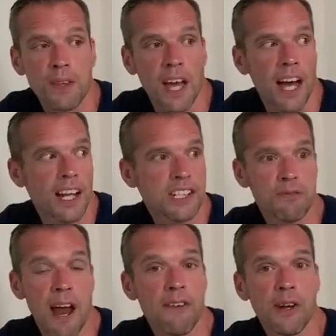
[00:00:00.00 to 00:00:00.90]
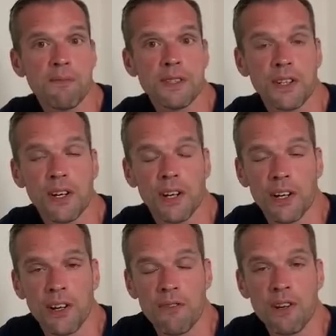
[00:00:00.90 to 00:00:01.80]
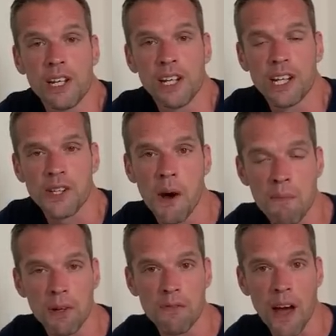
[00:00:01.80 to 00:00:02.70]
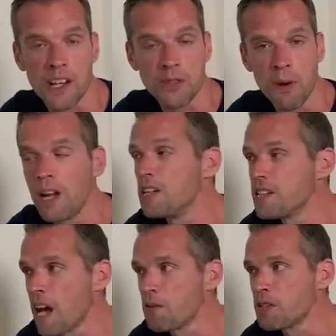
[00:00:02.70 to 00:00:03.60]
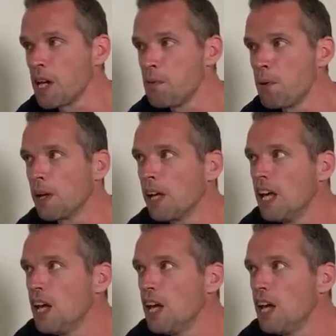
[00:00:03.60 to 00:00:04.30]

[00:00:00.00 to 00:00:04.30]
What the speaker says: And terrariums are a really good example of that, as well as aquascaping.